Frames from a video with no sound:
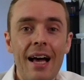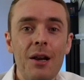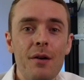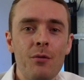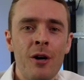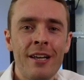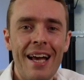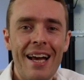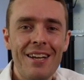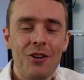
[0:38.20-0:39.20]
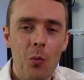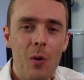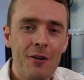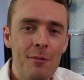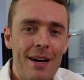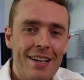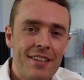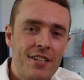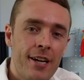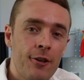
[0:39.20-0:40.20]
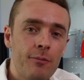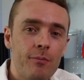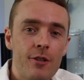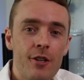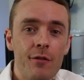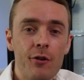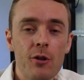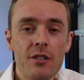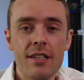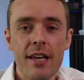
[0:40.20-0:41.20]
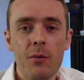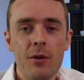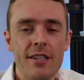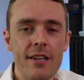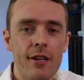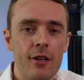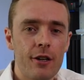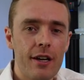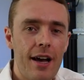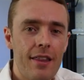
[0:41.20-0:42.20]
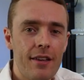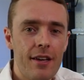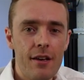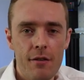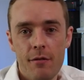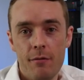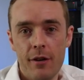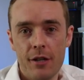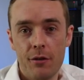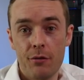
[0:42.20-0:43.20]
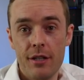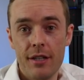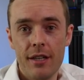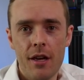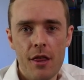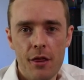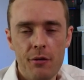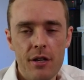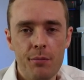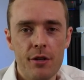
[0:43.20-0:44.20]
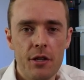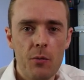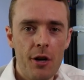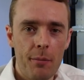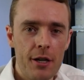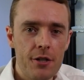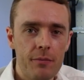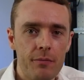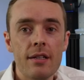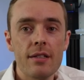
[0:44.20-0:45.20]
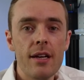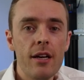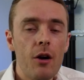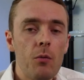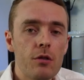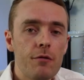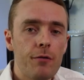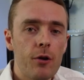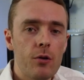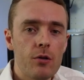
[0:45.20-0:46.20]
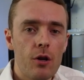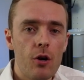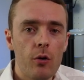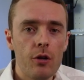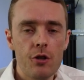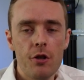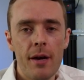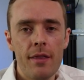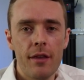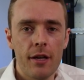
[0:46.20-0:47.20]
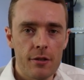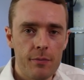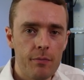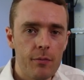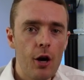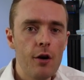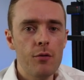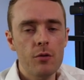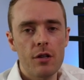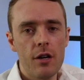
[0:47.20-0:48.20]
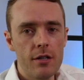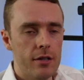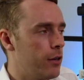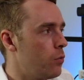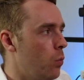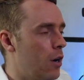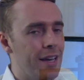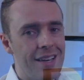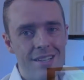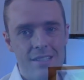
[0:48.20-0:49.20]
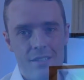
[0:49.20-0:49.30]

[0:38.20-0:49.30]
Hello everyone and welcome back to the channel. So of course today we're taking a look at the Vector 3D 3D printing workbench. Today I want to focus on two main things: the overall size and why it is